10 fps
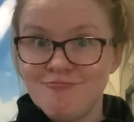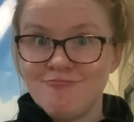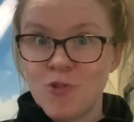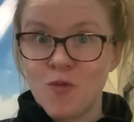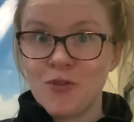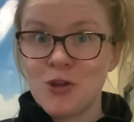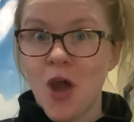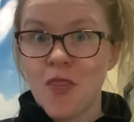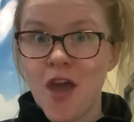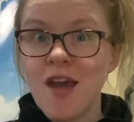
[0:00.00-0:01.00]
Hopefully you
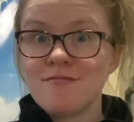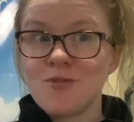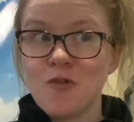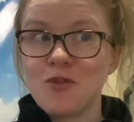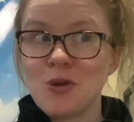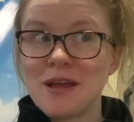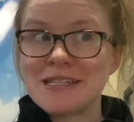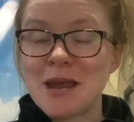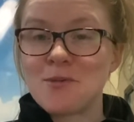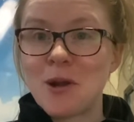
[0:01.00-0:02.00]
got that. Hopefully you had
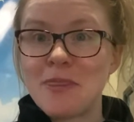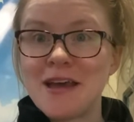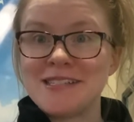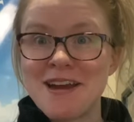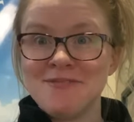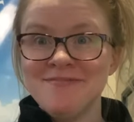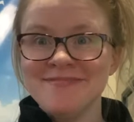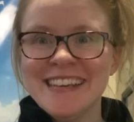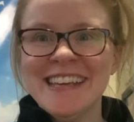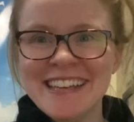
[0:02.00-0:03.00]
time to write that down.
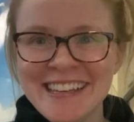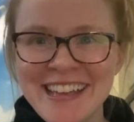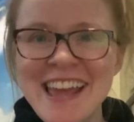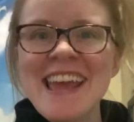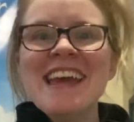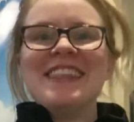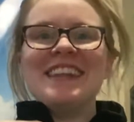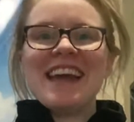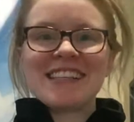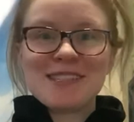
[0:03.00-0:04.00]
The
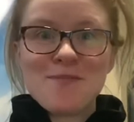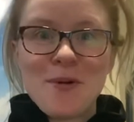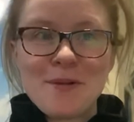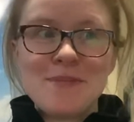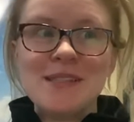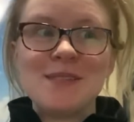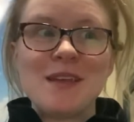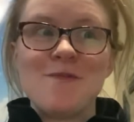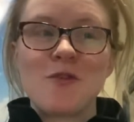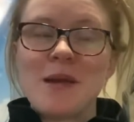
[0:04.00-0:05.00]
next important piece of
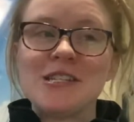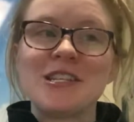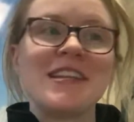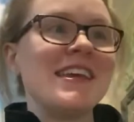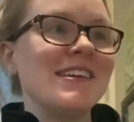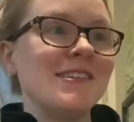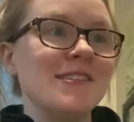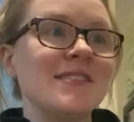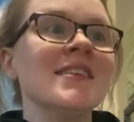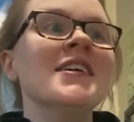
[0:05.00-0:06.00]
information
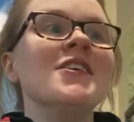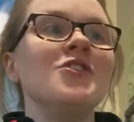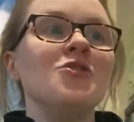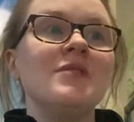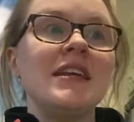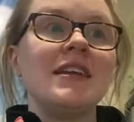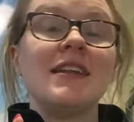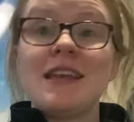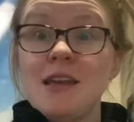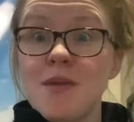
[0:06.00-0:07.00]
is you need
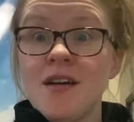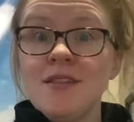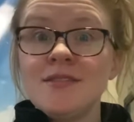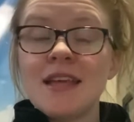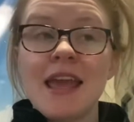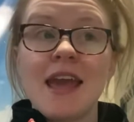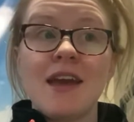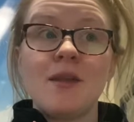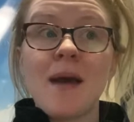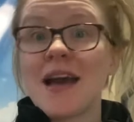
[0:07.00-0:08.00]
an email
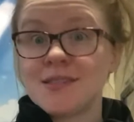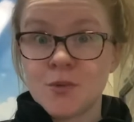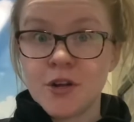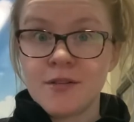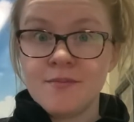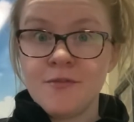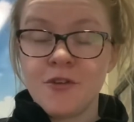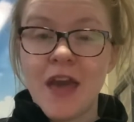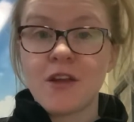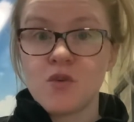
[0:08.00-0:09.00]
and a password for
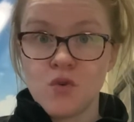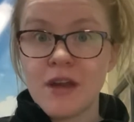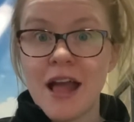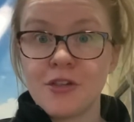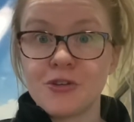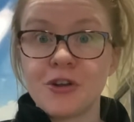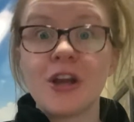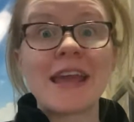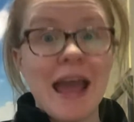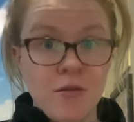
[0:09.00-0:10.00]
that Google Calendar
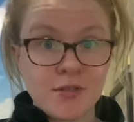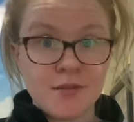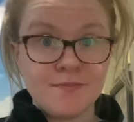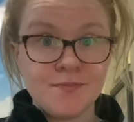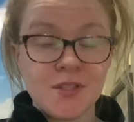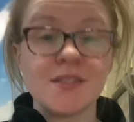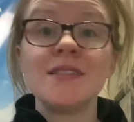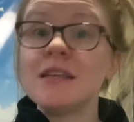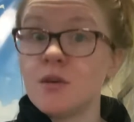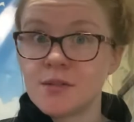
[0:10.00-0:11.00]
account to
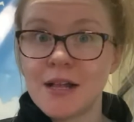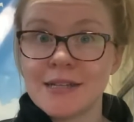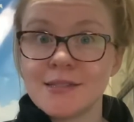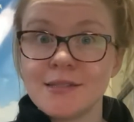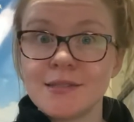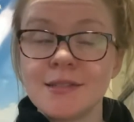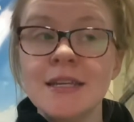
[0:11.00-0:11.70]
see those classes.